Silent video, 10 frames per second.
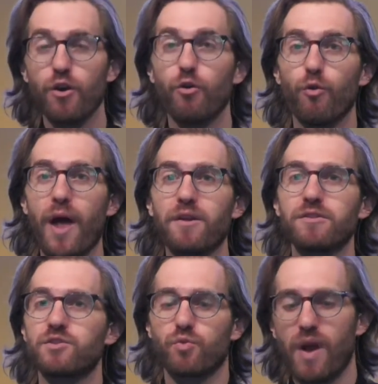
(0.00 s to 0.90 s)

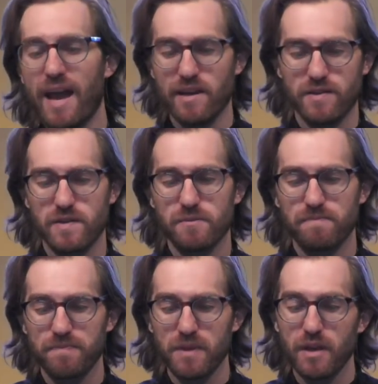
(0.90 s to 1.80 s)
Reynolds writes,
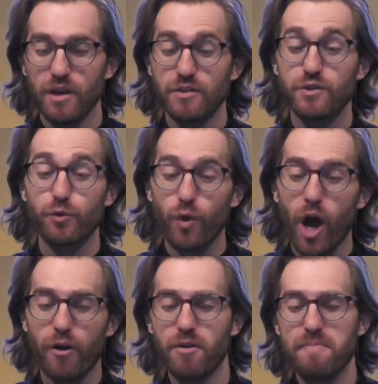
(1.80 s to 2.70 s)

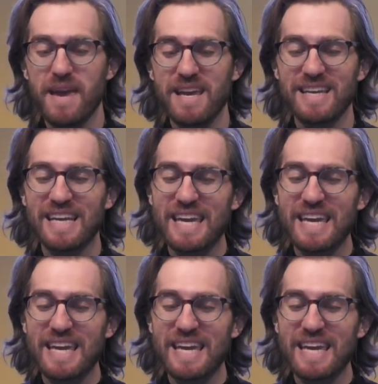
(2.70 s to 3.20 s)
Zurara made